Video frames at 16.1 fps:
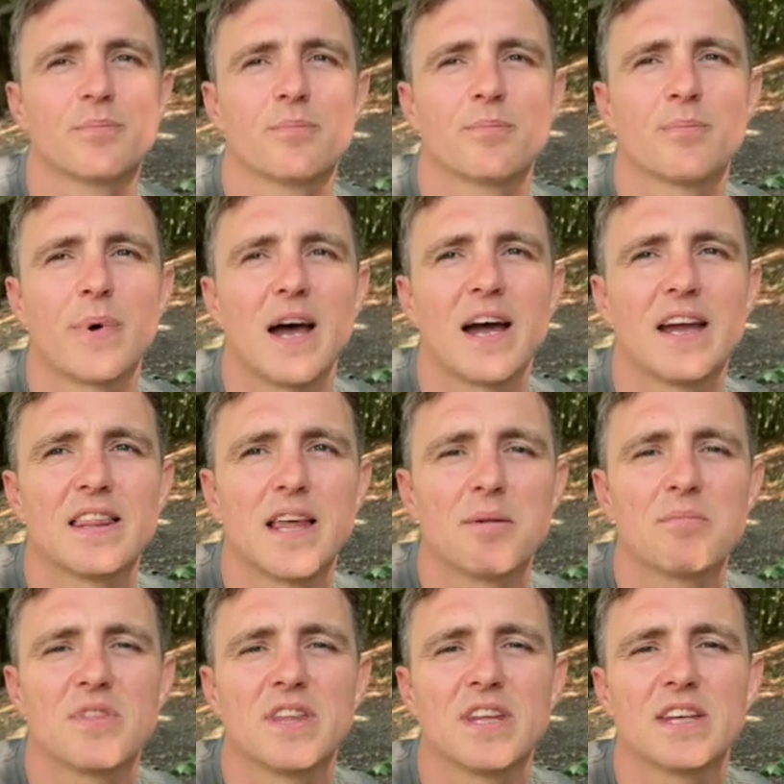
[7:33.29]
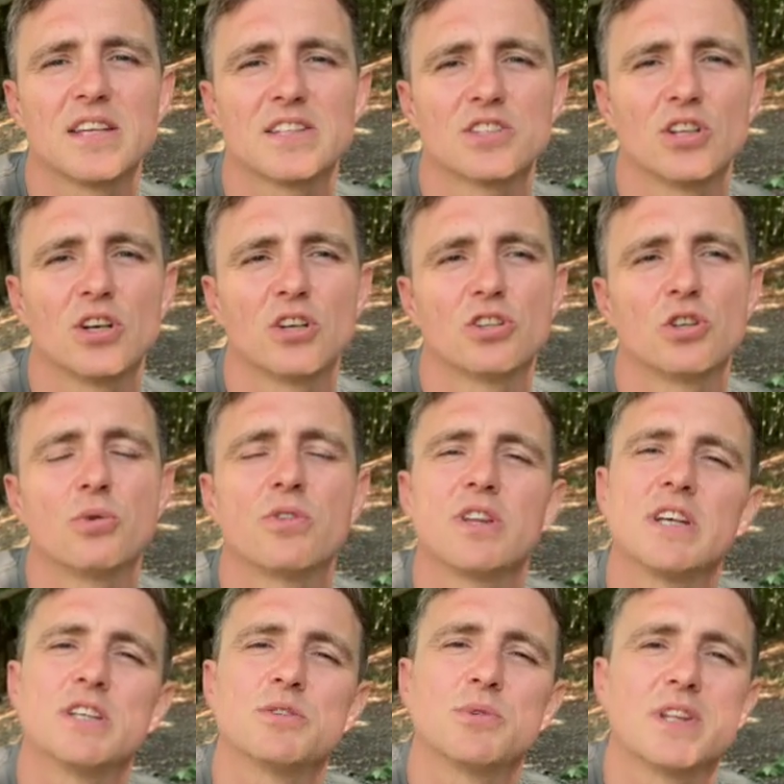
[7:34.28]
buy them things or do
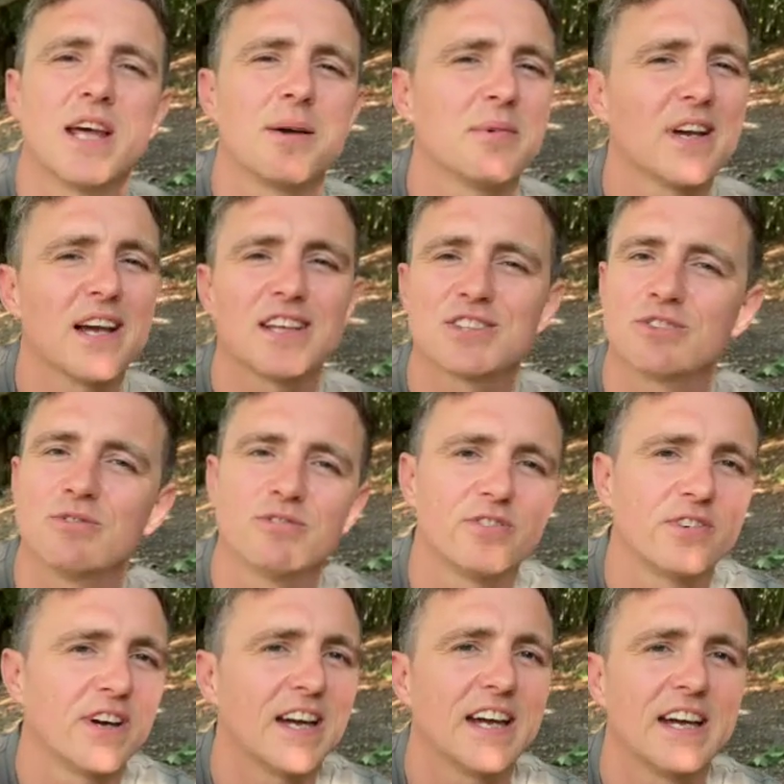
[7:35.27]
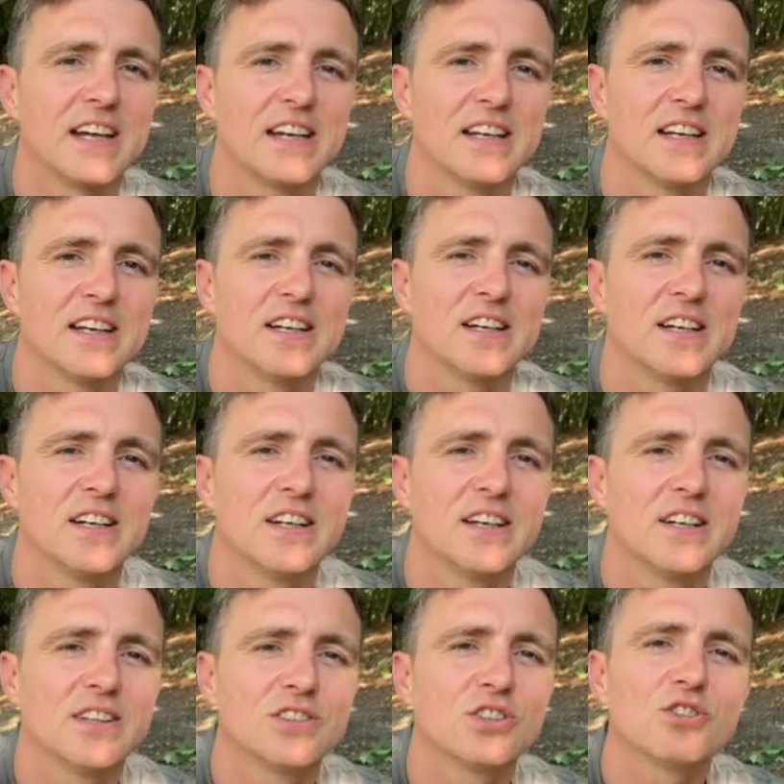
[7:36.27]
things with them, that's unfair.
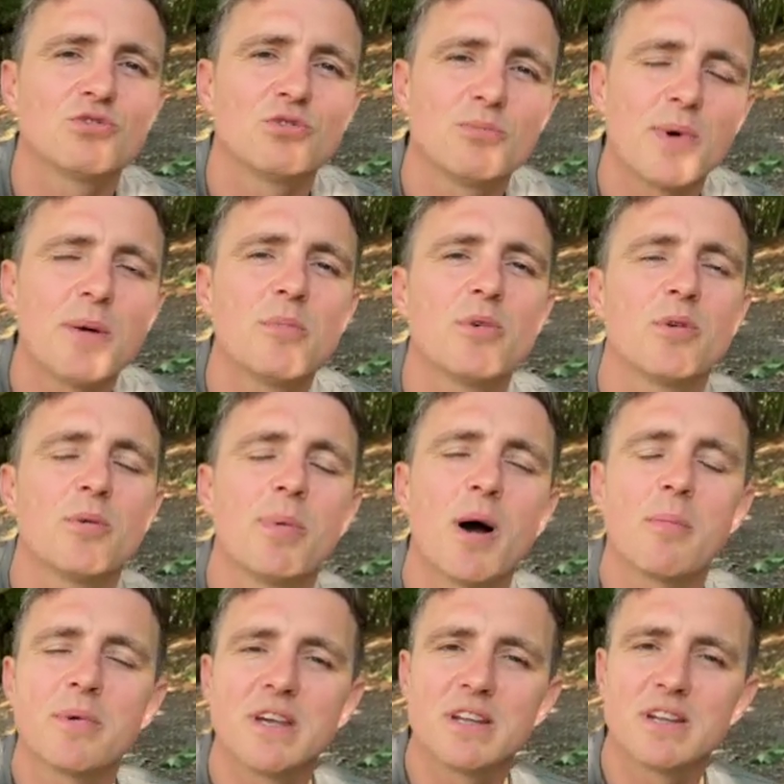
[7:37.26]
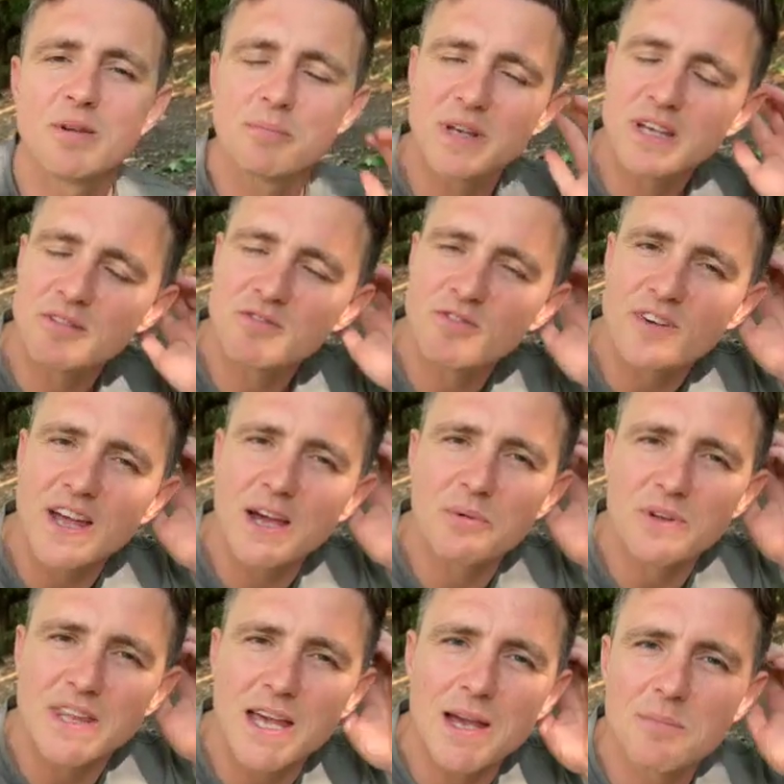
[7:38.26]
Just remember about being fair
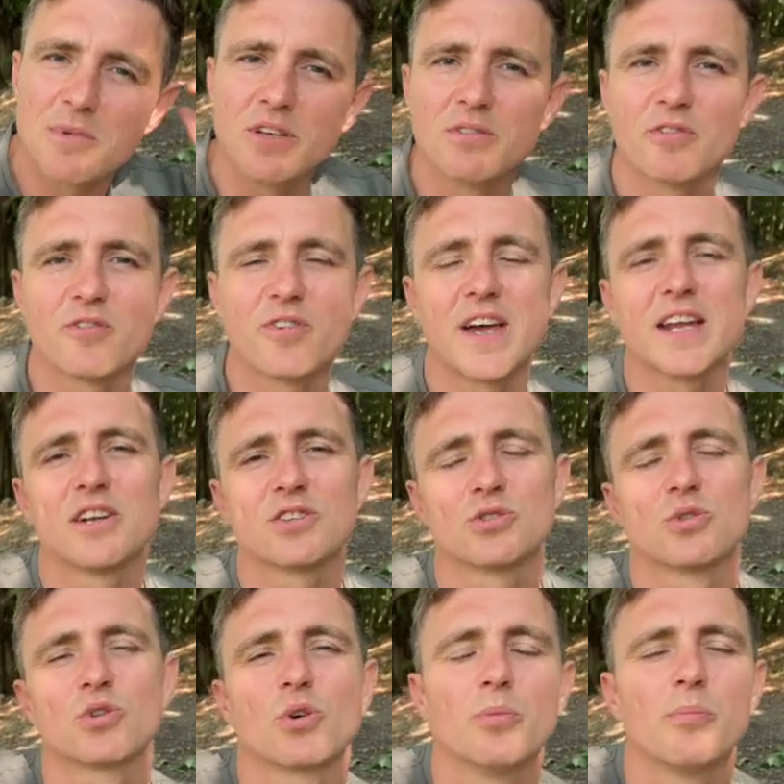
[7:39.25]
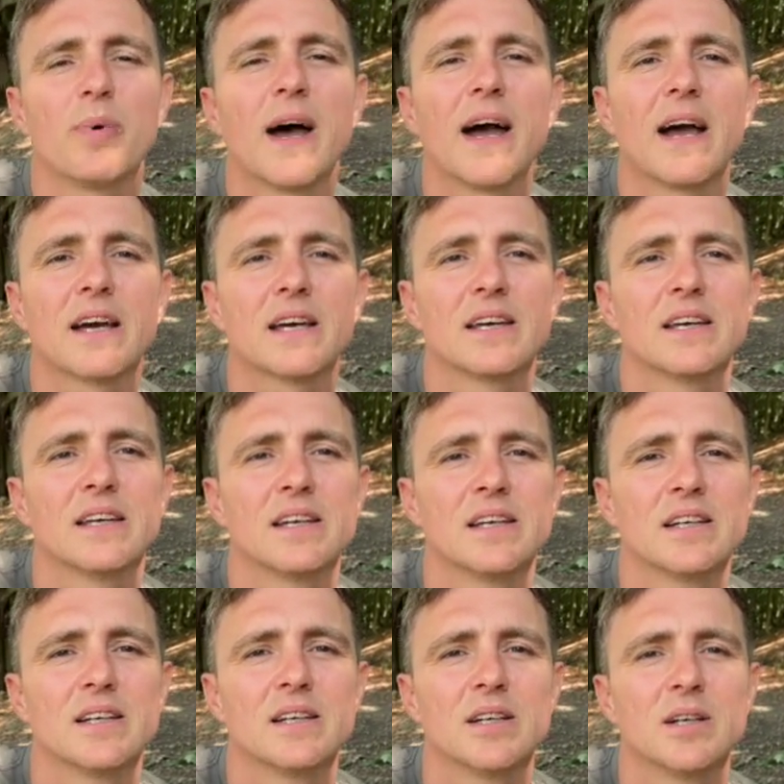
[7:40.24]
with them, and fairness will come back.
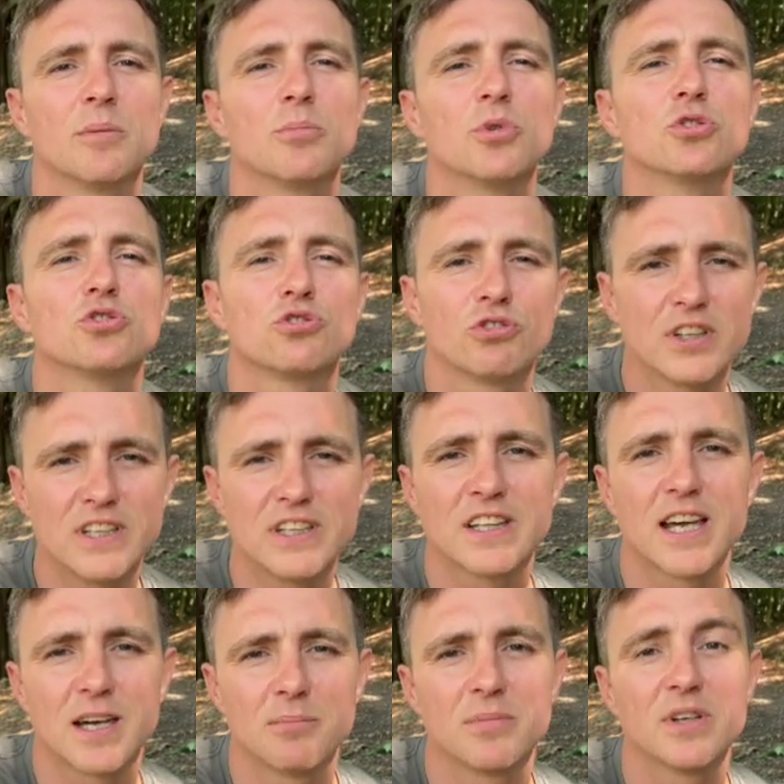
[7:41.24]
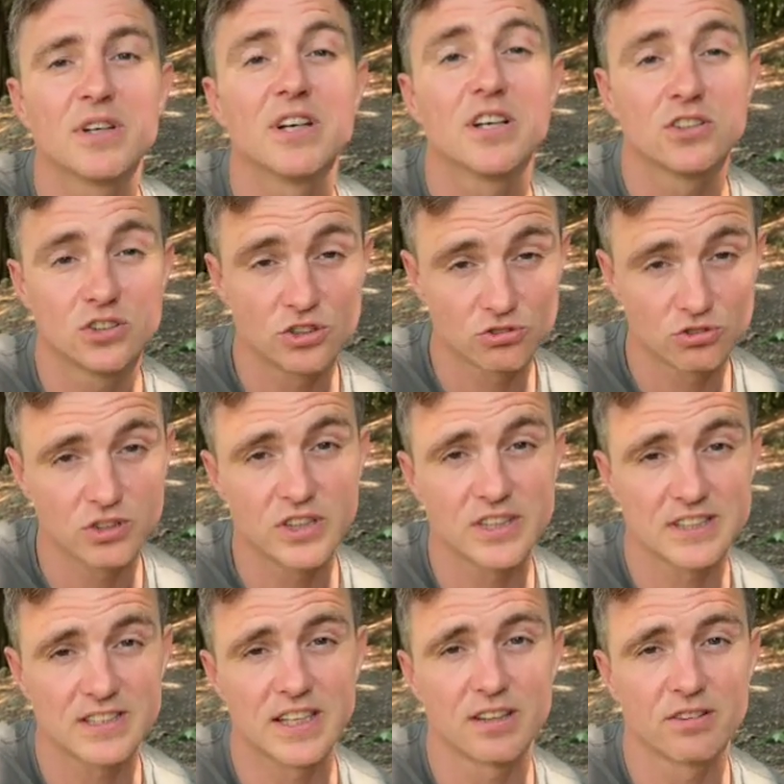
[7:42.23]
But treat them as you treat
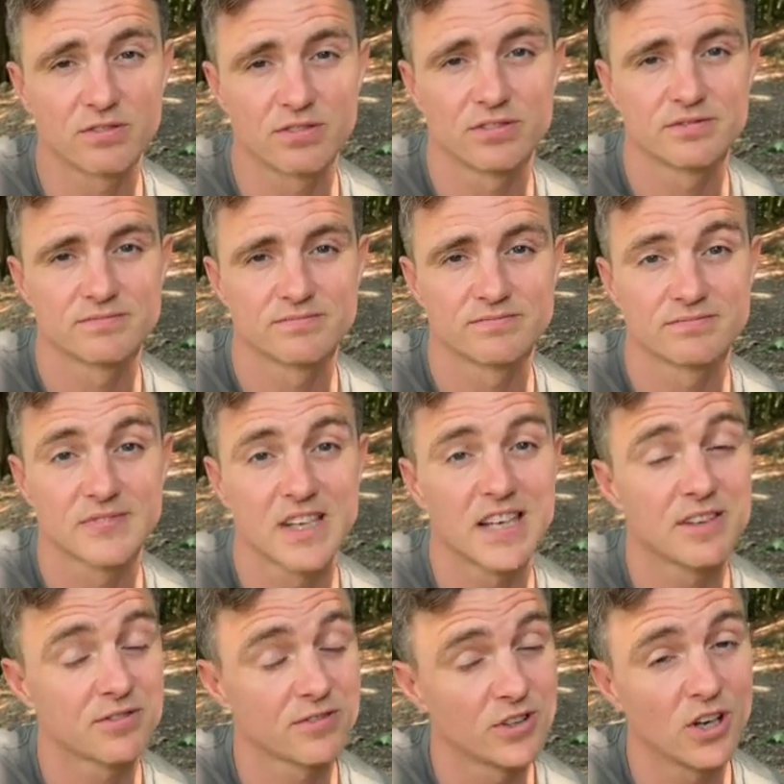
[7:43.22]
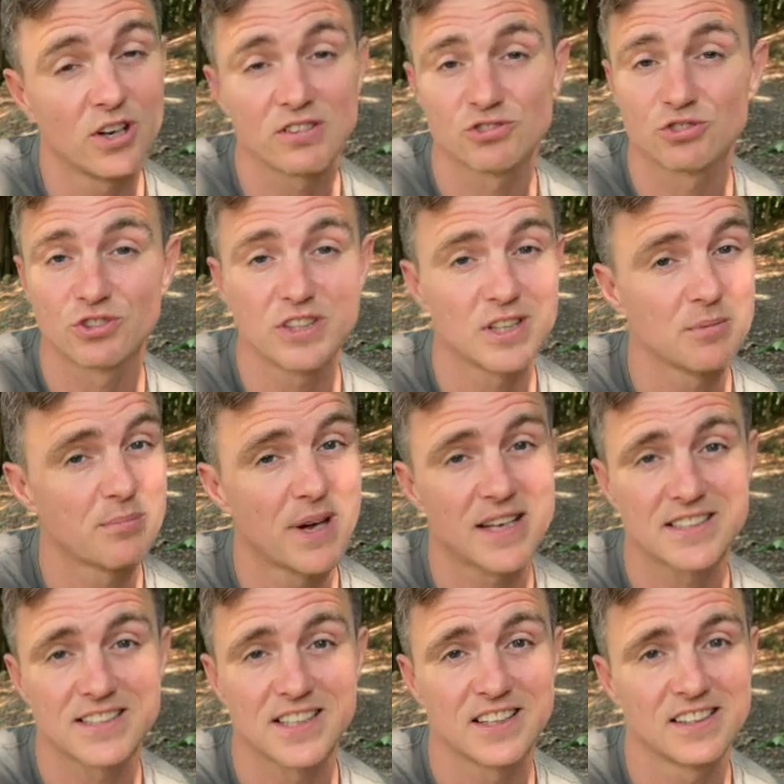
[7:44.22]
yourself. If not, treat them
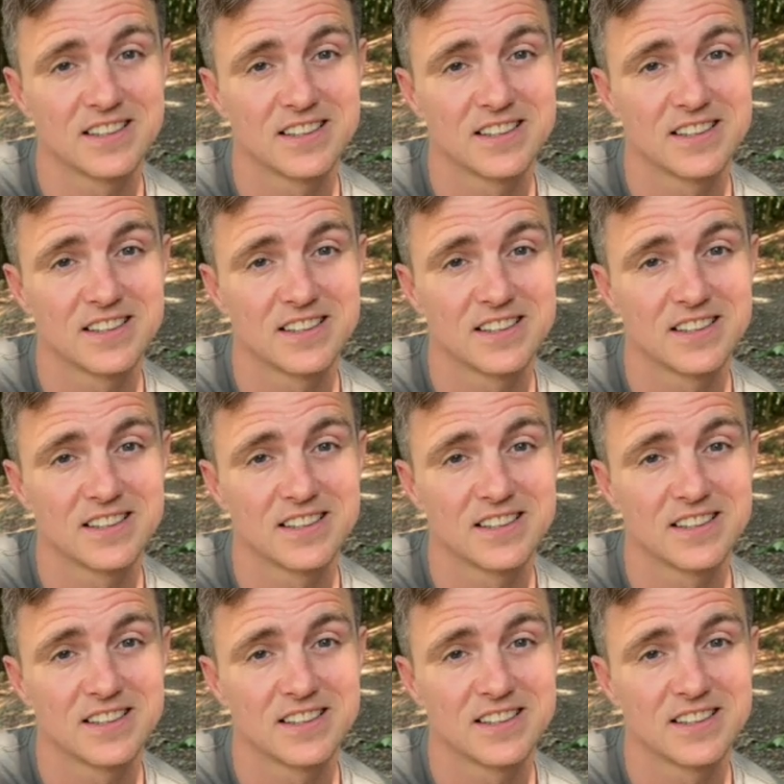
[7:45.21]
better.